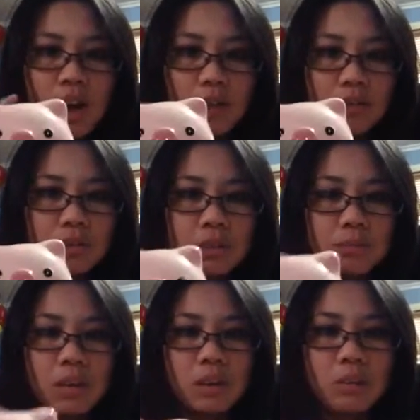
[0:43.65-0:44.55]
I got this
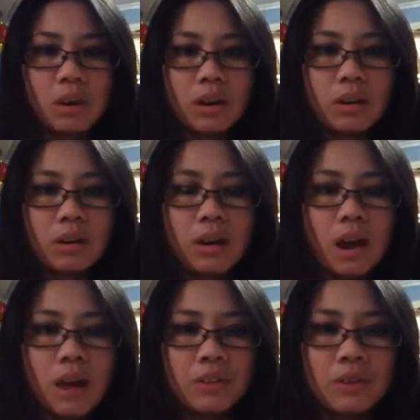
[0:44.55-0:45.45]
piggy one.
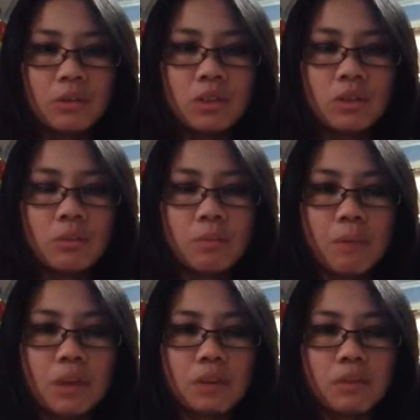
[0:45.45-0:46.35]
I think there was a cute
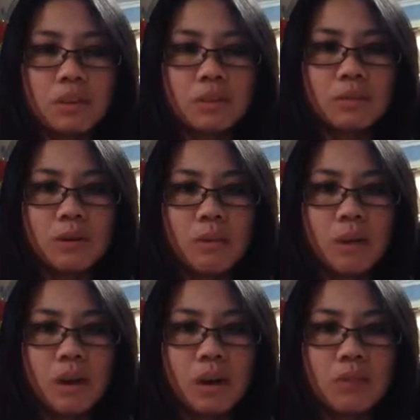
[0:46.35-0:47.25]
bunny one as well,
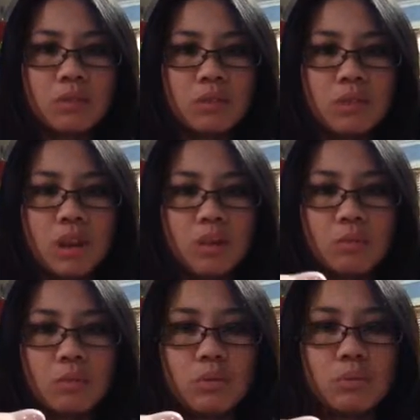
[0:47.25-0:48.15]
but I couldn't decide. I
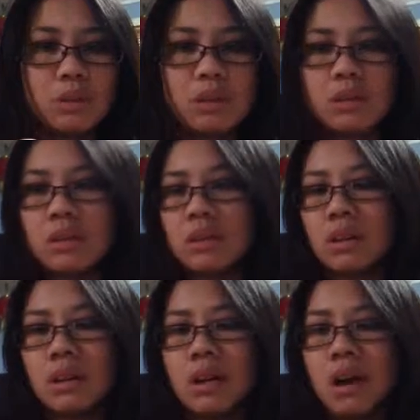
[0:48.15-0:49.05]
went with the piggy in the
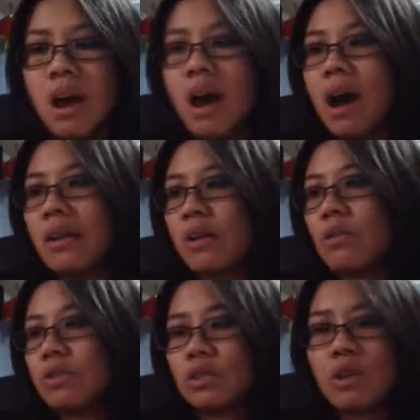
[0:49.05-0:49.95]
end. And I
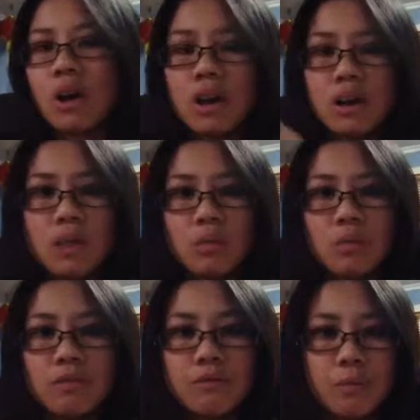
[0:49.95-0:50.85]
also got another
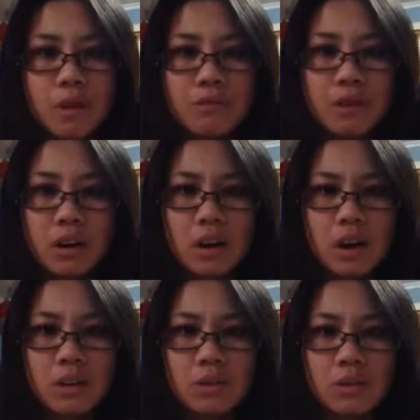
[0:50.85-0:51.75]
one for my friend.
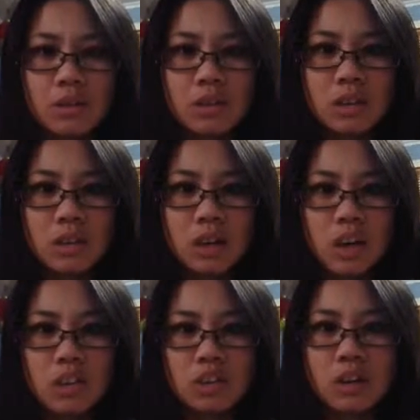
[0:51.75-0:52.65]
I don't know. It's like an
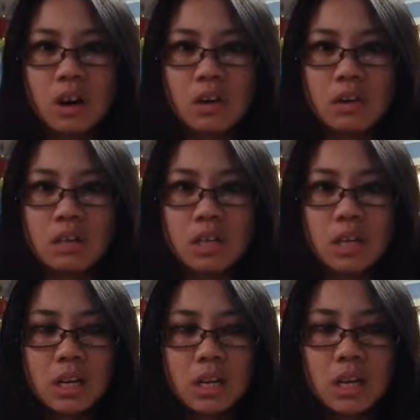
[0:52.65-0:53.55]
Asian character.
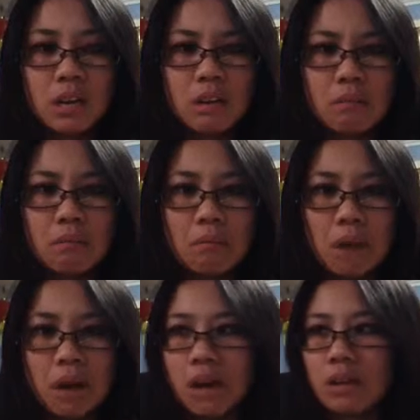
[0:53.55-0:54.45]

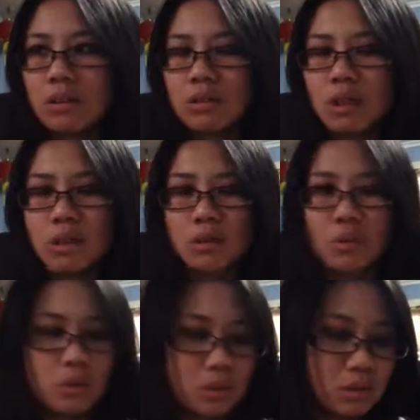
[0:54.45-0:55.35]
I don't know
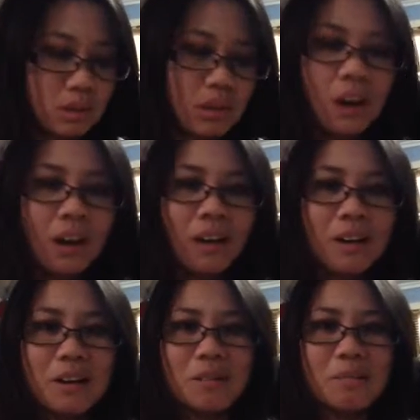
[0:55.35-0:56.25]
what it is.
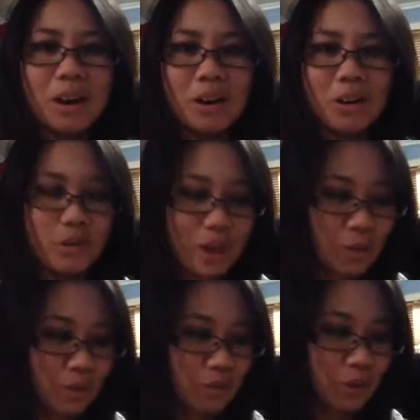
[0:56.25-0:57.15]
But I got that
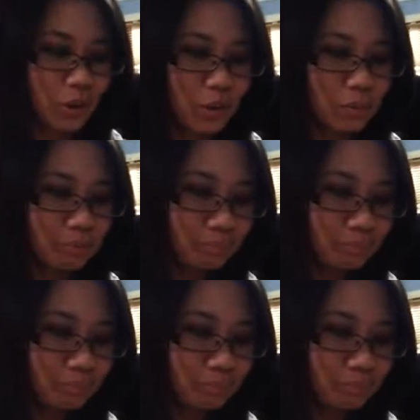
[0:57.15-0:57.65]
one for her.